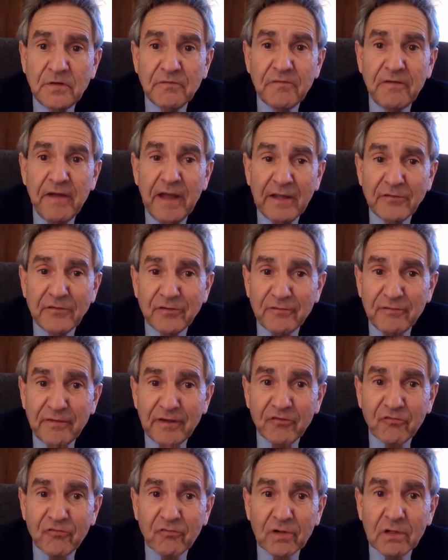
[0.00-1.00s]
defense of
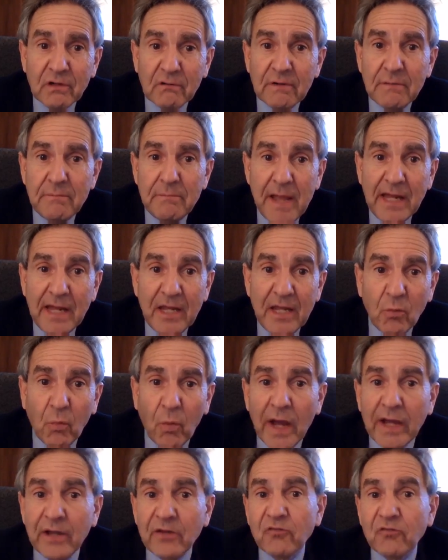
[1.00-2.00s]
Israel in many
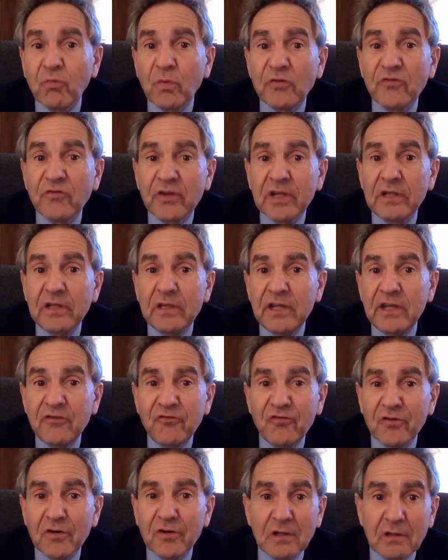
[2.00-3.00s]
ways was
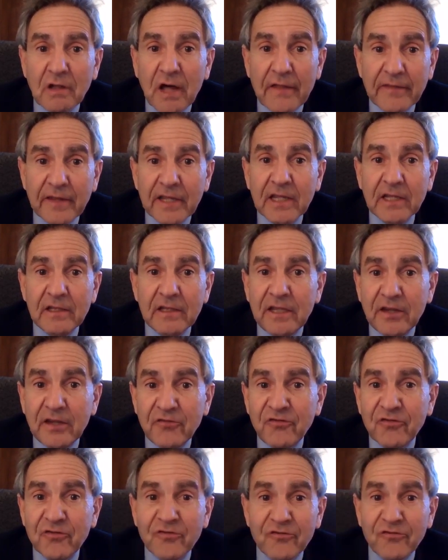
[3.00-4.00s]
conditional on the
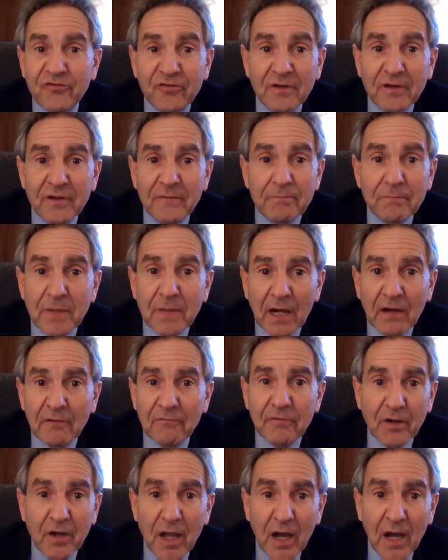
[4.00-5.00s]
conditions
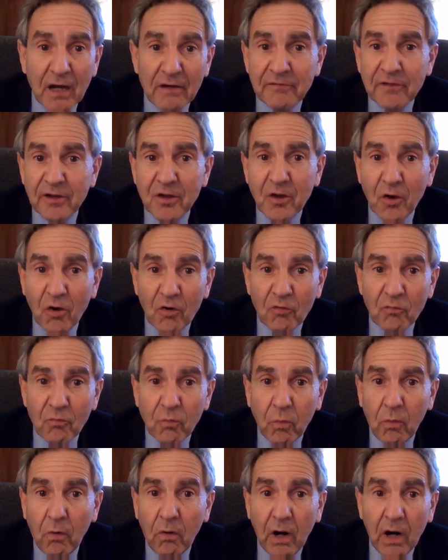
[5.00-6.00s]
of the
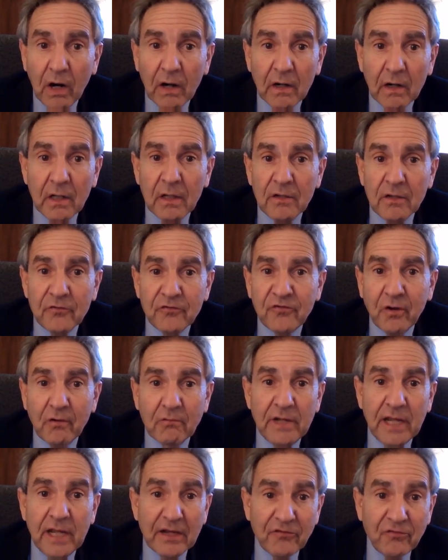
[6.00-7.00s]
Cold War.
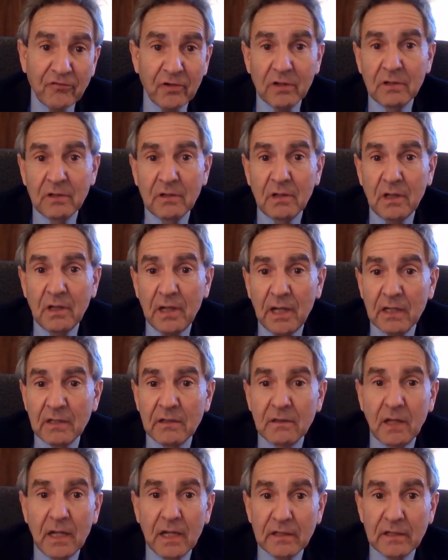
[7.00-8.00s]
So Nixon
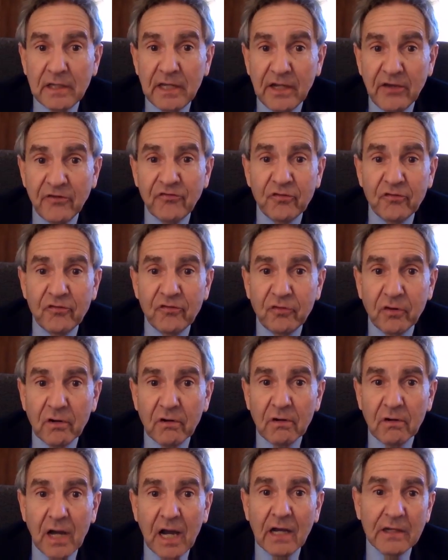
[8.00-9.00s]
and
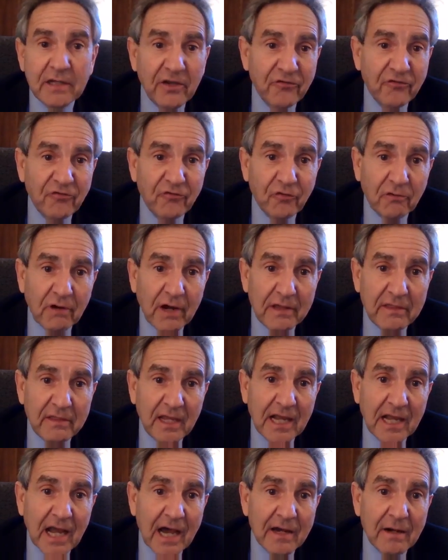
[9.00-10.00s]
Kissinger, I
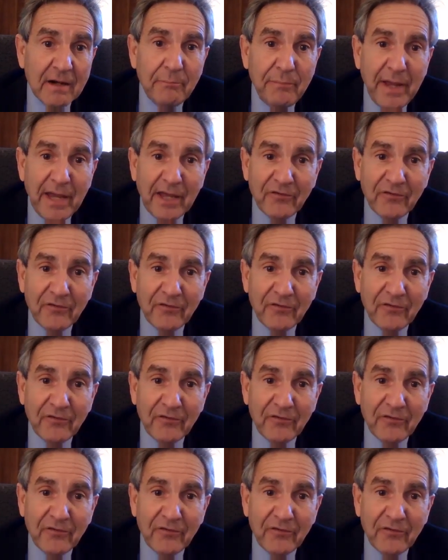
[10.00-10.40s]
think out of